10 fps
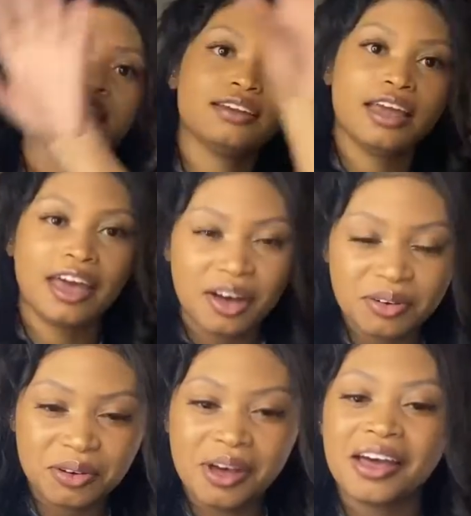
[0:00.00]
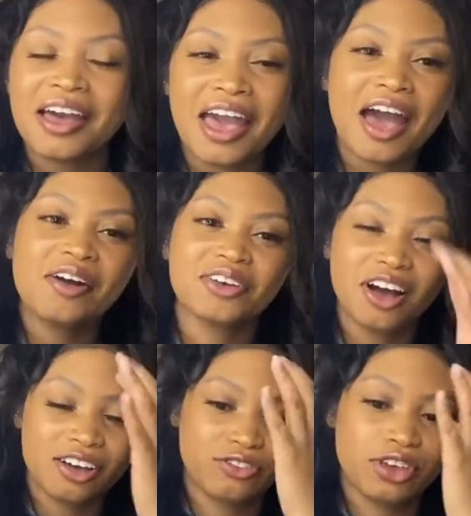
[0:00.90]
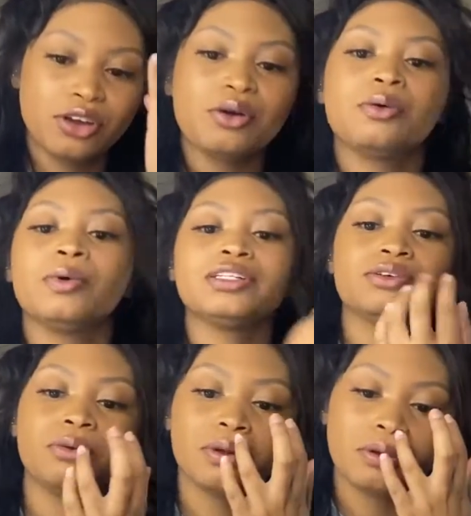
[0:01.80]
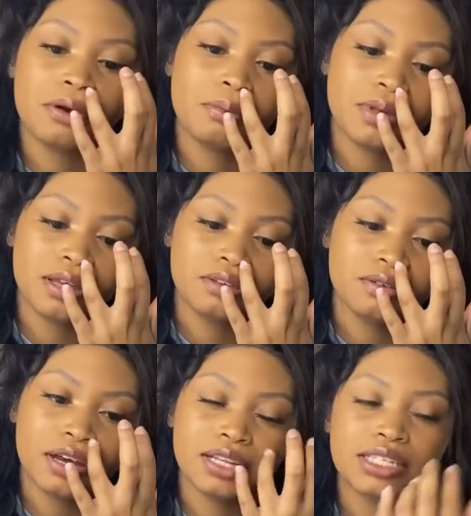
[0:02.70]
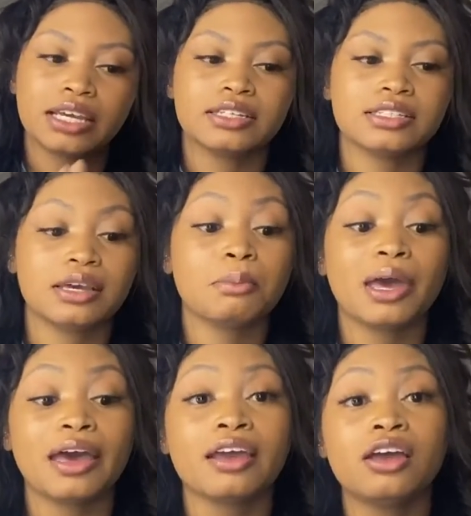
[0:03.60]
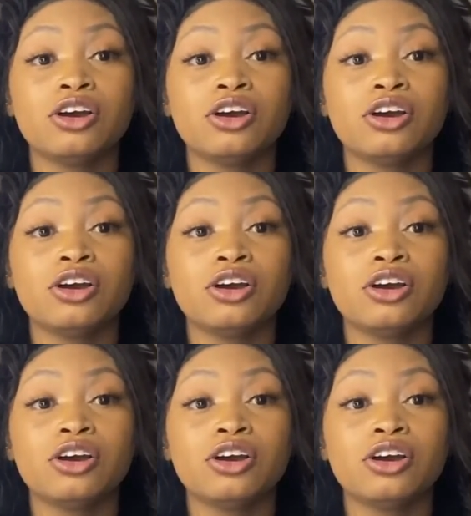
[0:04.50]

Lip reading: how y'all feel or what's going on, but you got to take a step back.